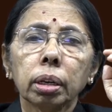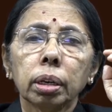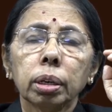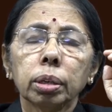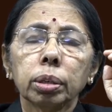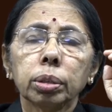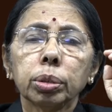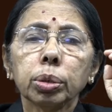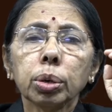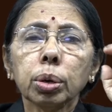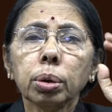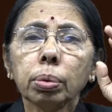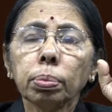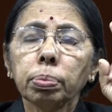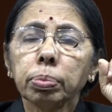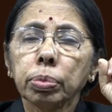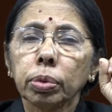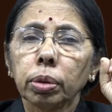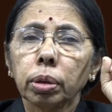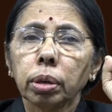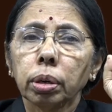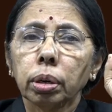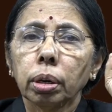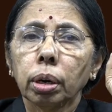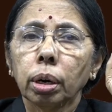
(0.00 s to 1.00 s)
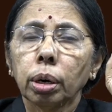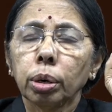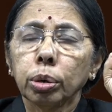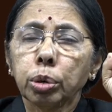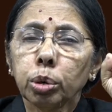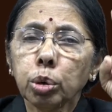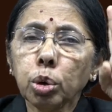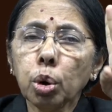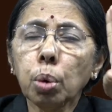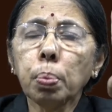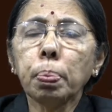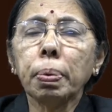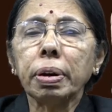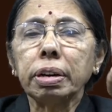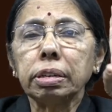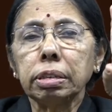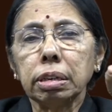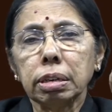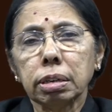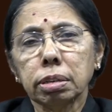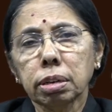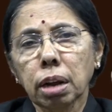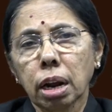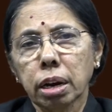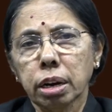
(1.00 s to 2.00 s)
So 2
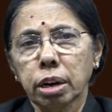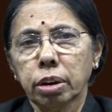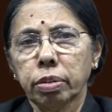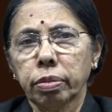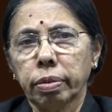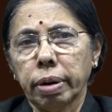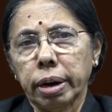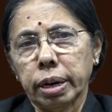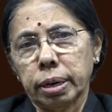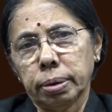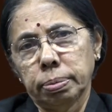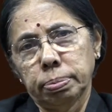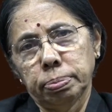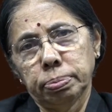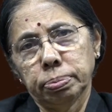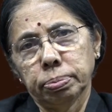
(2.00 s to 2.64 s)
persons are required.